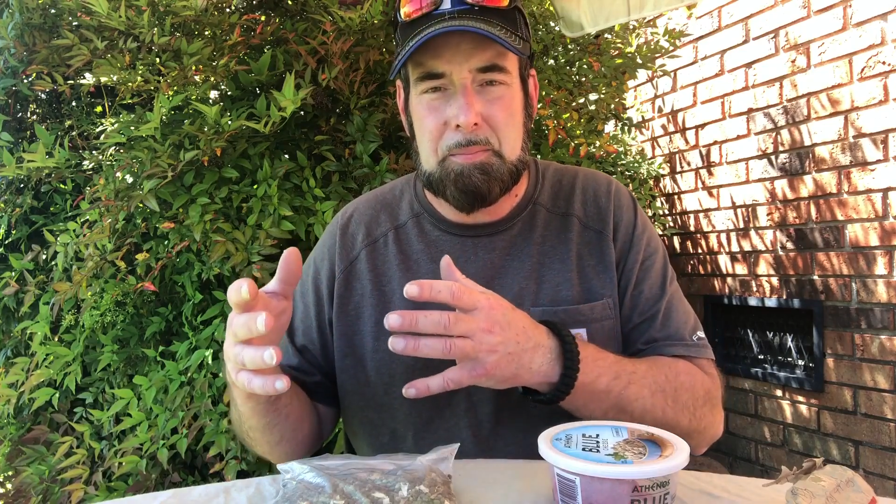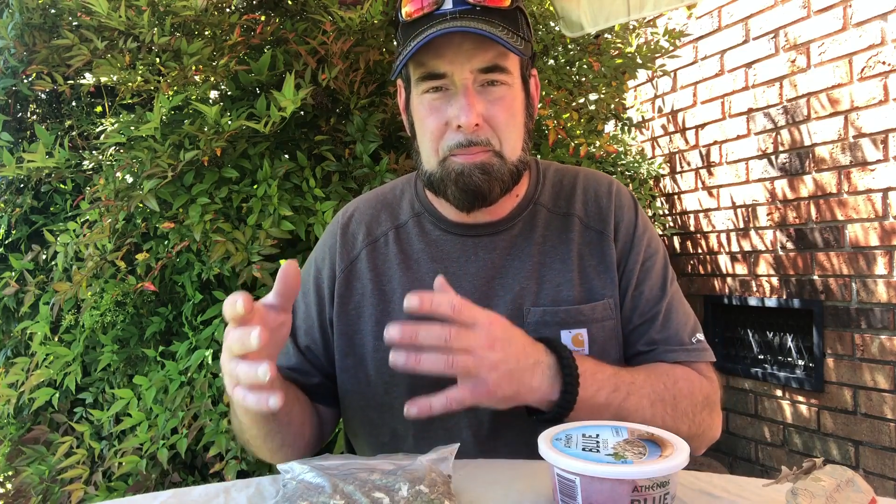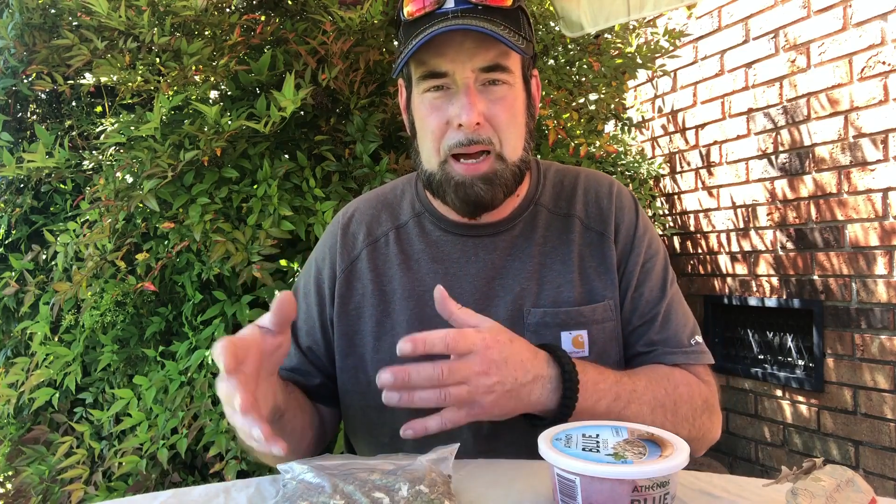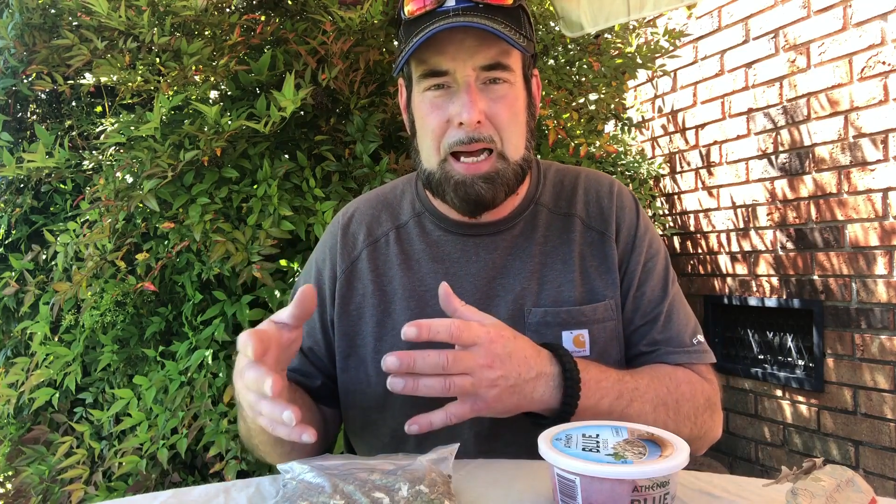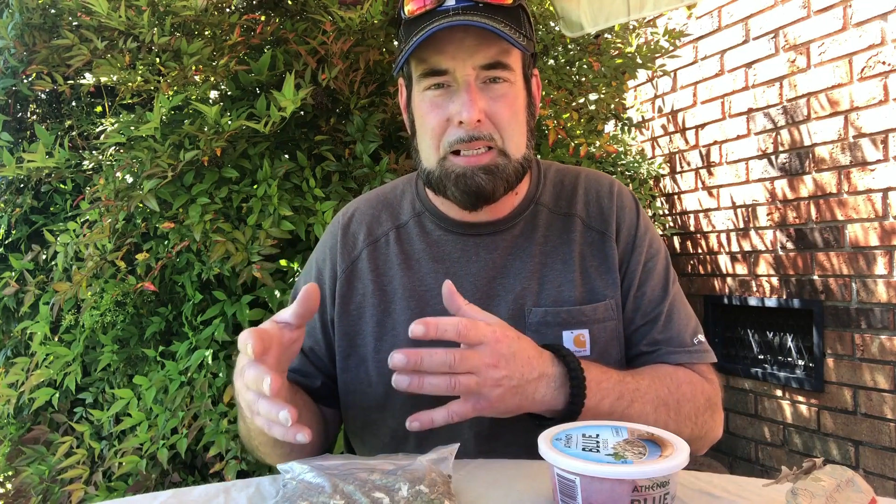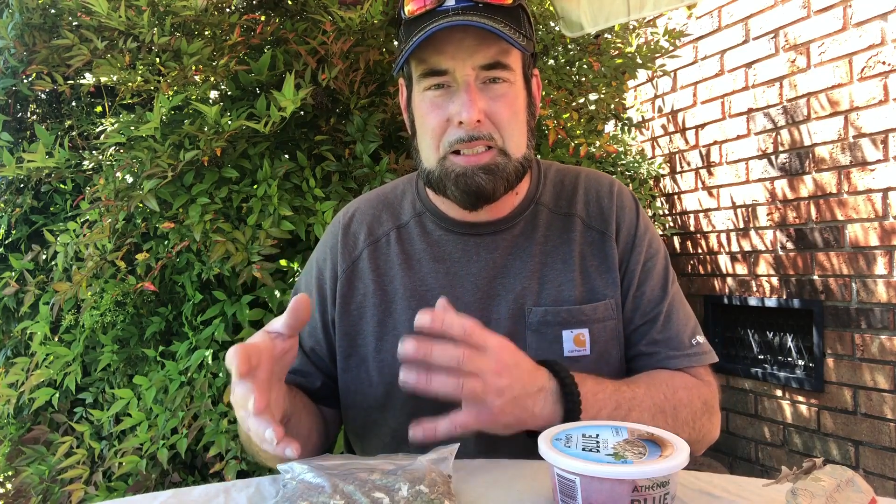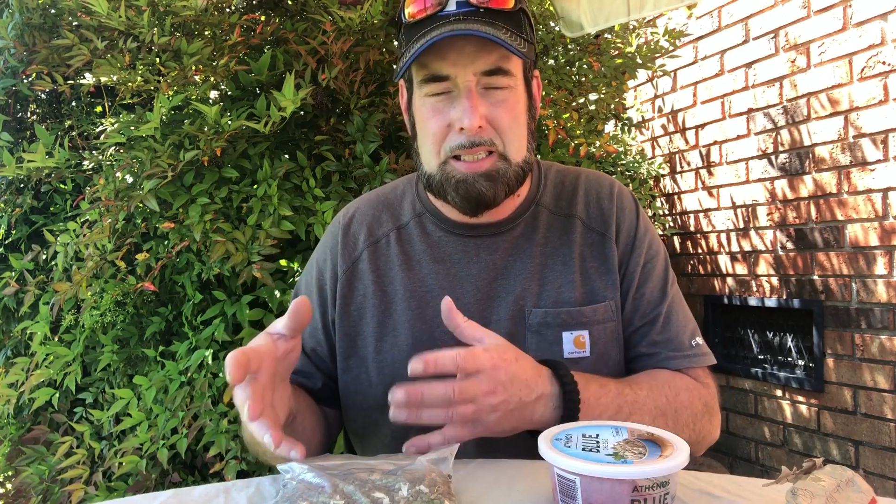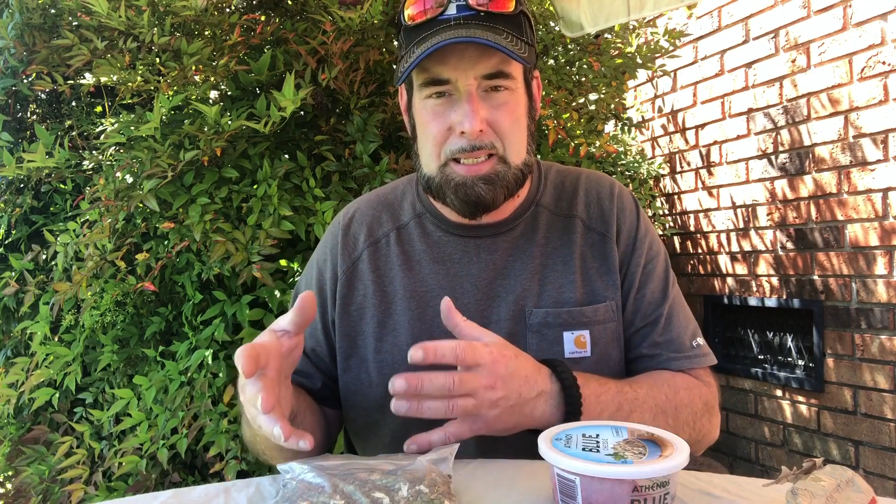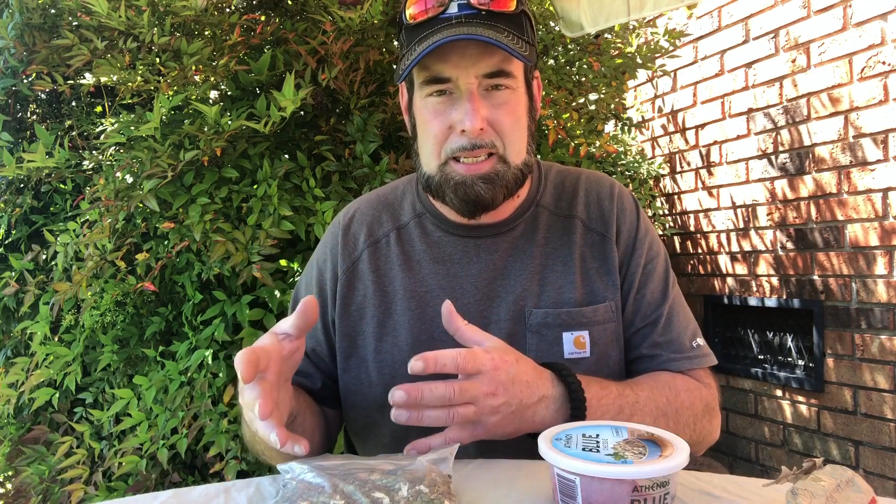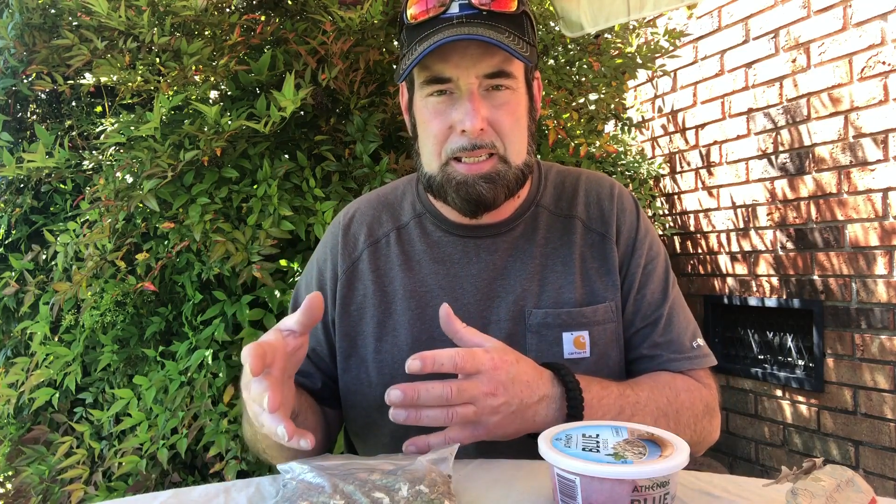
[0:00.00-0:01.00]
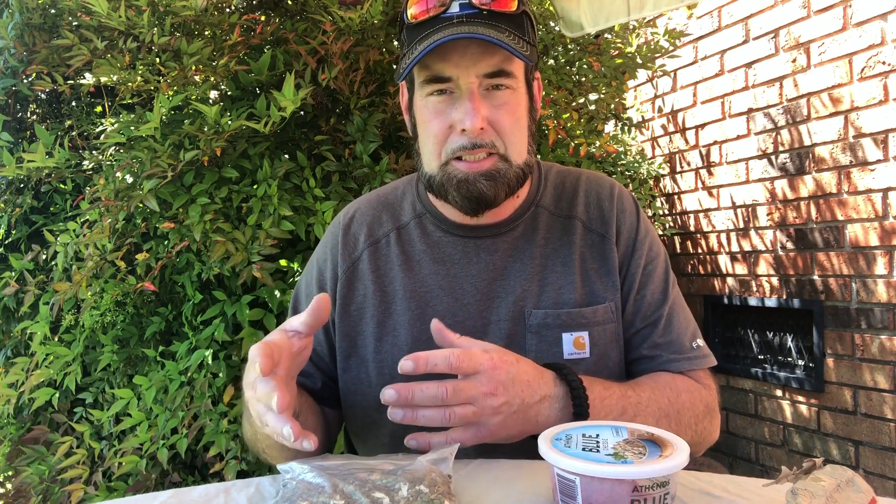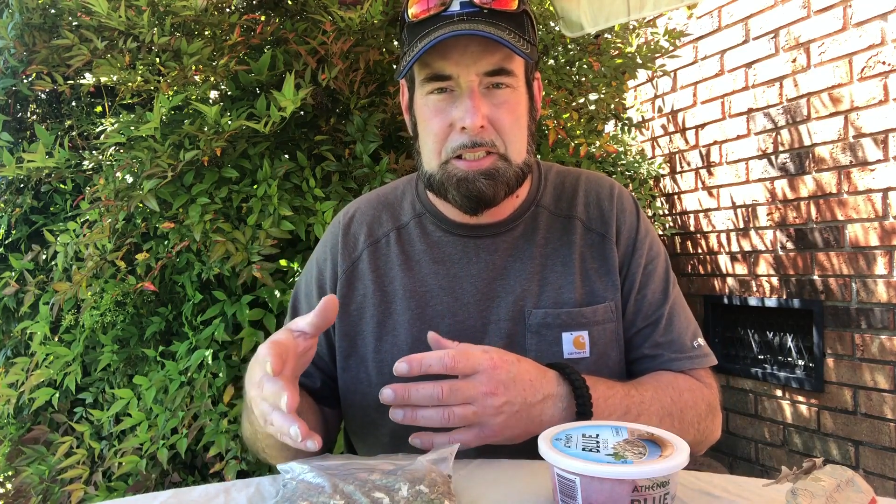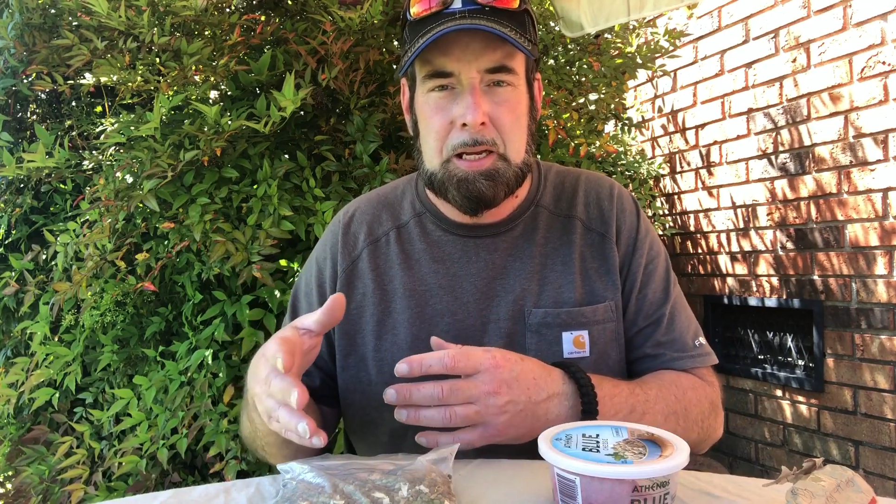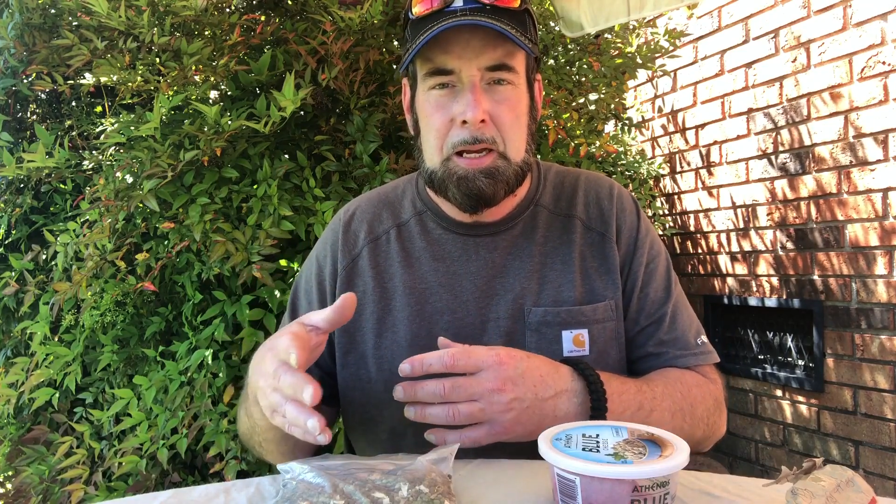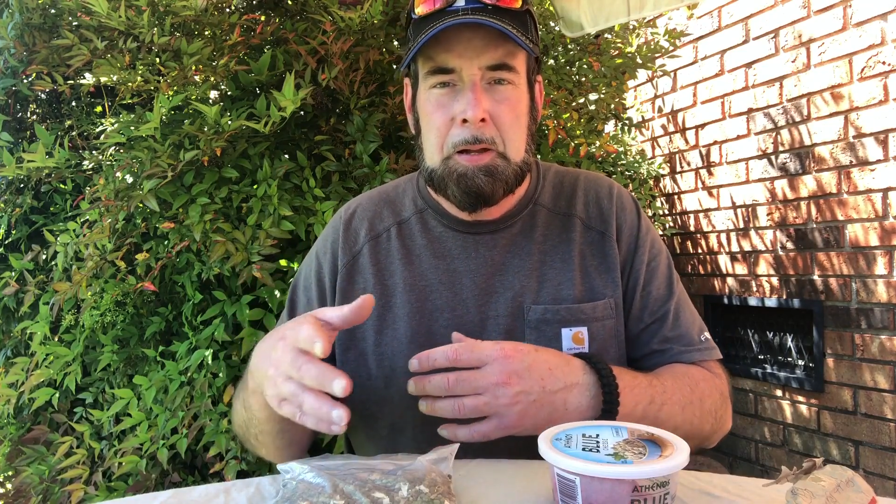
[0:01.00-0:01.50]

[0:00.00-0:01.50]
buy seeds,